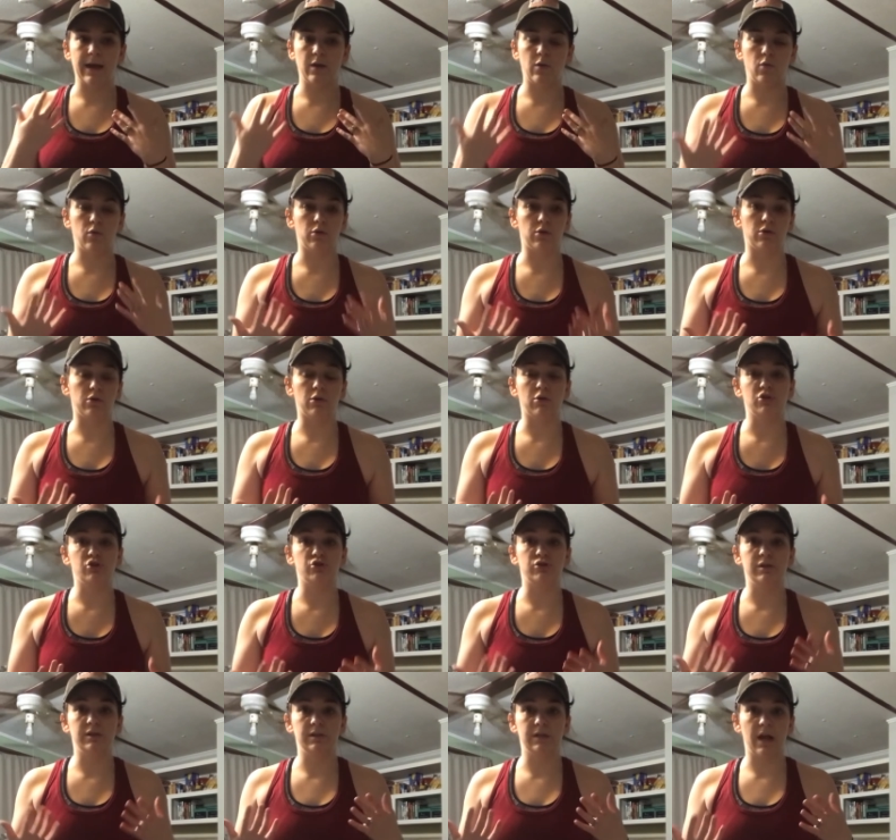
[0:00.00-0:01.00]
order
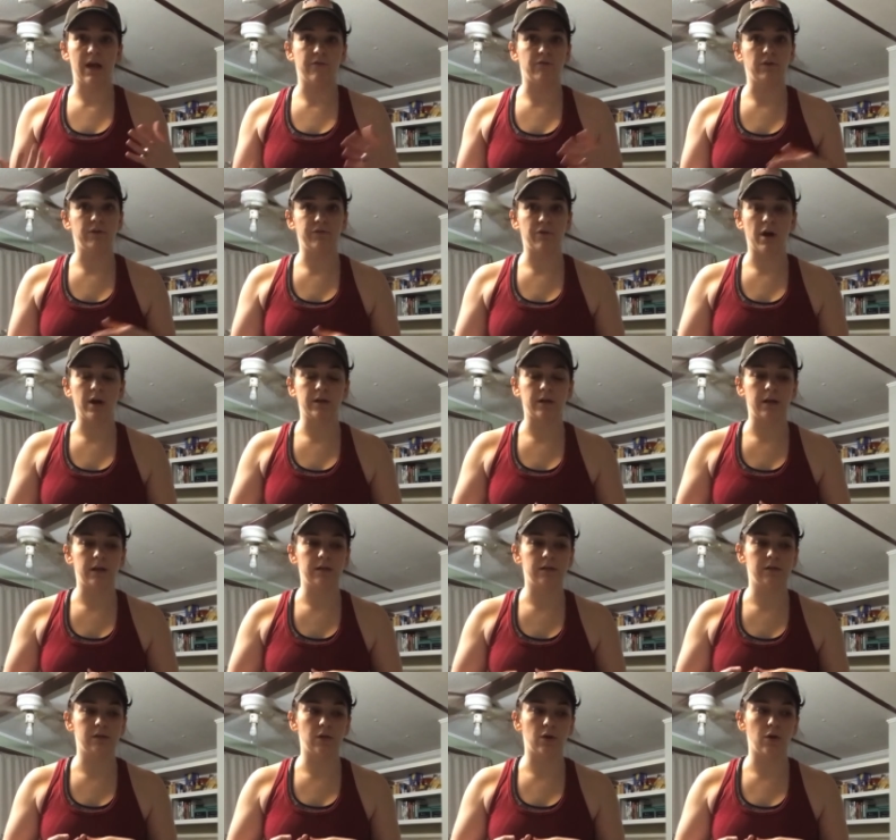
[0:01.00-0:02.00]
groceries every Friday.
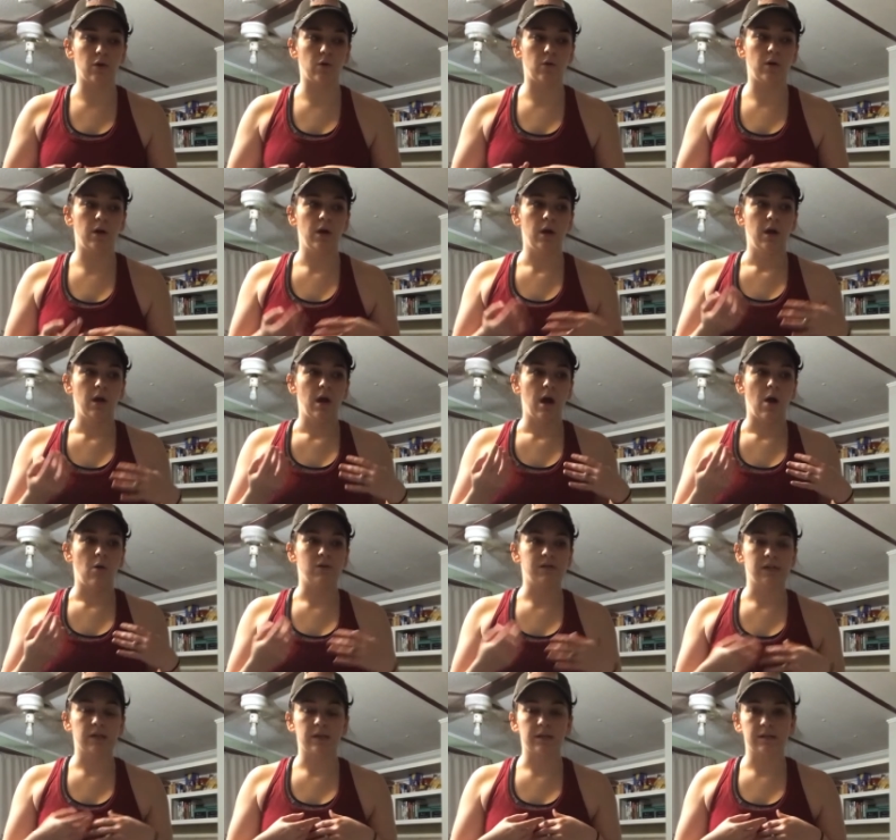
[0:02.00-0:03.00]
So I
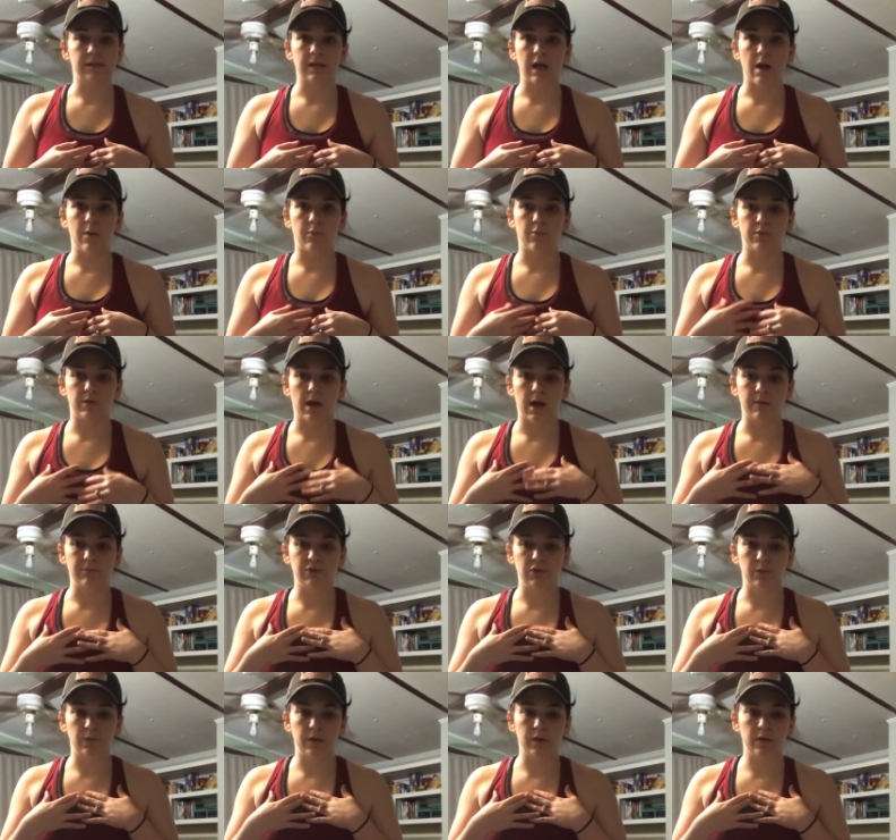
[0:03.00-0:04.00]
wasn't going to stop what I'm
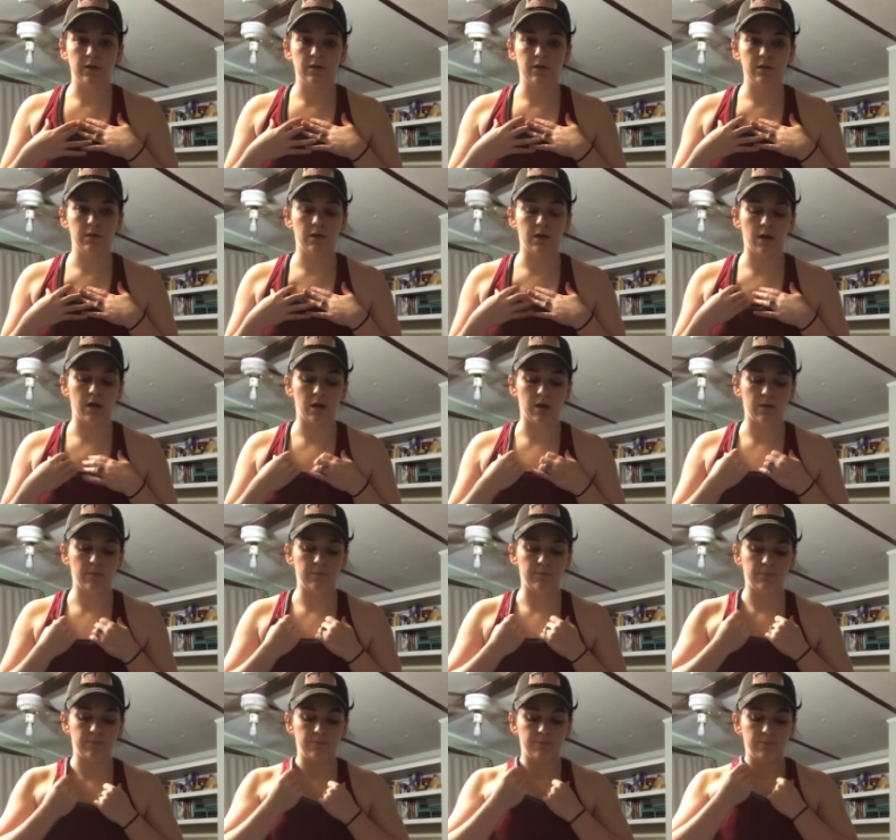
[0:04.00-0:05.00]
doing
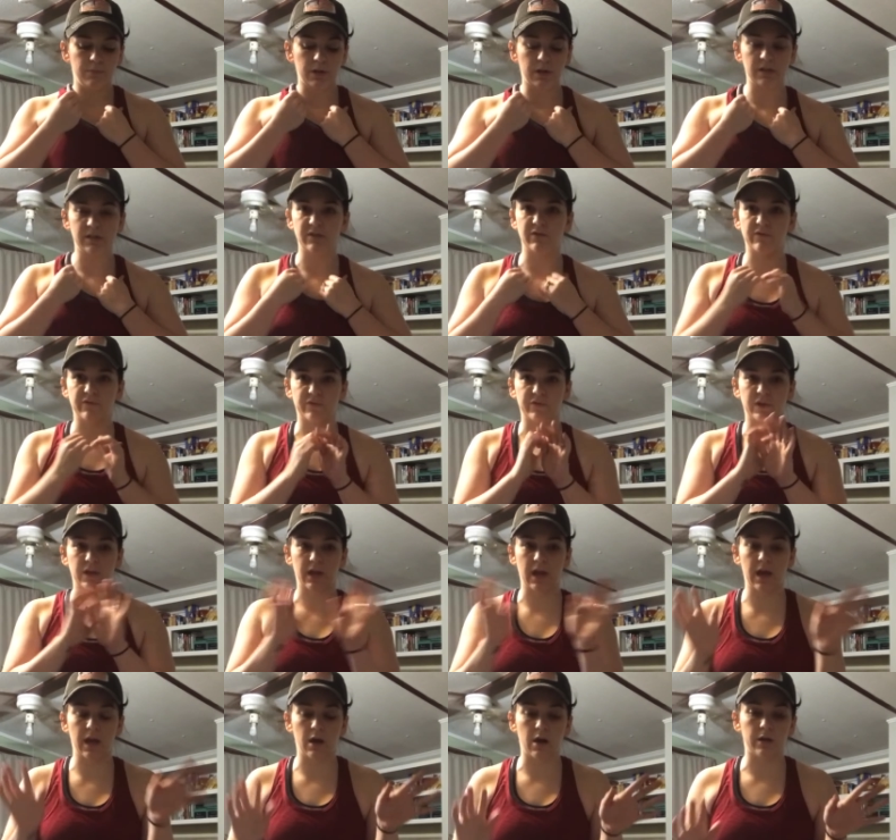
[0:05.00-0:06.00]
um, because of the
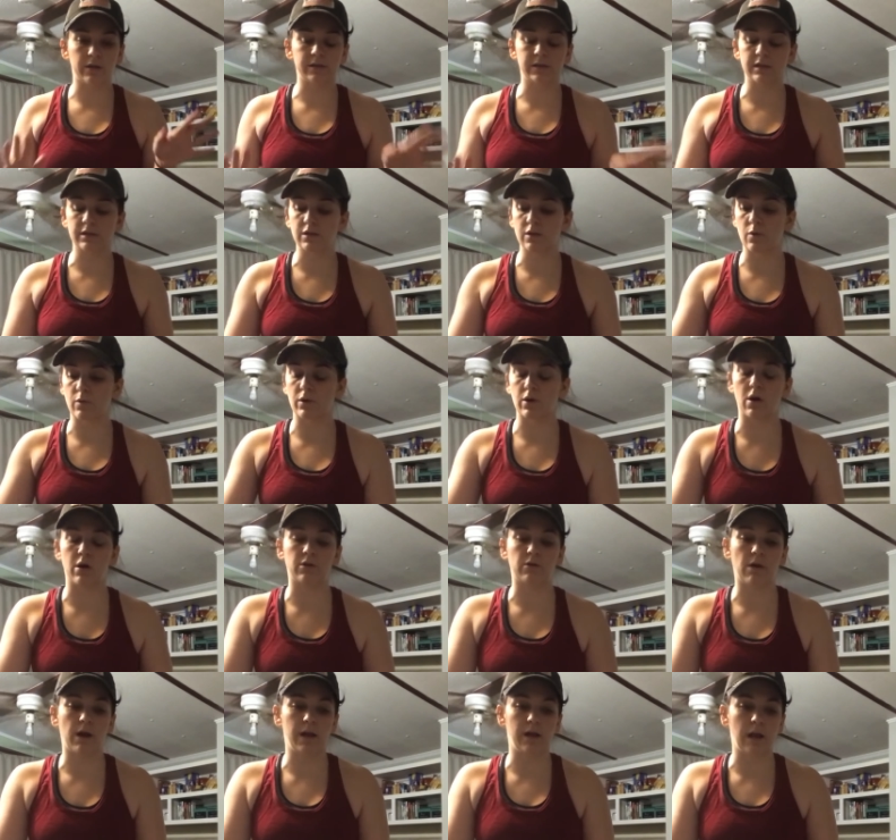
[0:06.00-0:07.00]
chaos that's going on
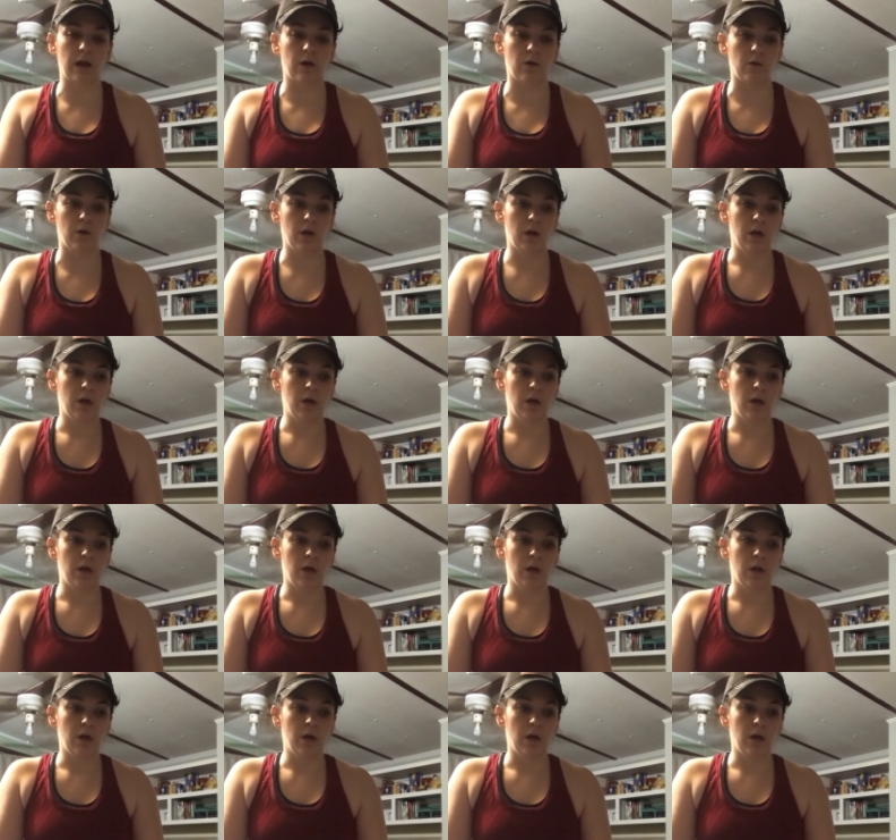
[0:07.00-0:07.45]
right now.